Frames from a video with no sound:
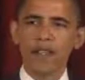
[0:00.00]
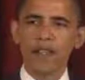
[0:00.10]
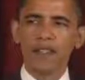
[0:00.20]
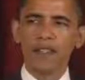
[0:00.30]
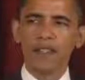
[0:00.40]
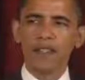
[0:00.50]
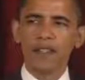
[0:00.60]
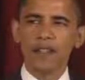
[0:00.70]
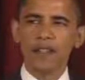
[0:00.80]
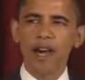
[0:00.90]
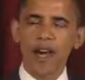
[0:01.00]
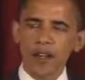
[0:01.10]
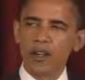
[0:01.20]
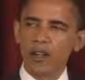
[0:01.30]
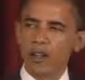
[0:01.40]
the
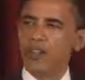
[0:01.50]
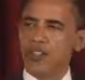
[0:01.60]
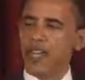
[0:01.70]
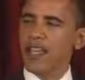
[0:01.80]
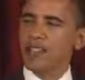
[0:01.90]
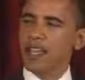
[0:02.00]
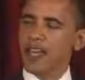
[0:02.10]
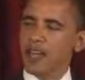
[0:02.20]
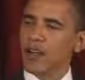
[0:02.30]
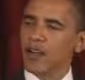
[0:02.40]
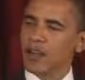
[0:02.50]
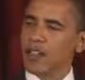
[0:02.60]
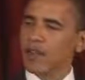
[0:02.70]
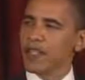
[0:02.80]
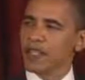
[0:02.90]
hunger for change, the hunger for
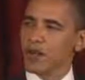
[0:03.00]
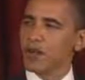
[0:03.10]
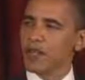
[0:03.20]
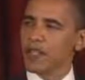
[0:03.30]
something new,